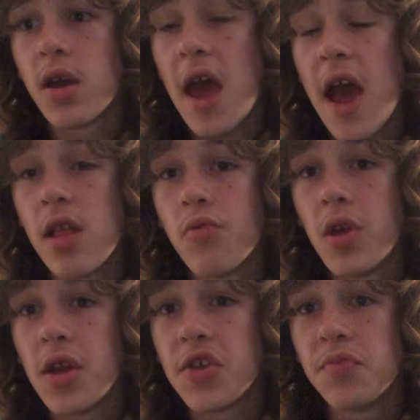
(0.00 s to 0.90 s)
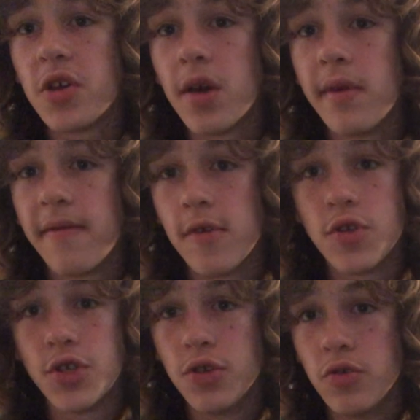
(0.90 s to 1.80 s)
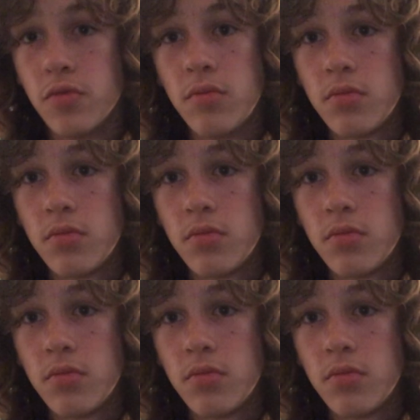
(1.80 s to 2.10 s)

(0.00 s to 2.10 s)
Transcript: Halloween has become a virtue.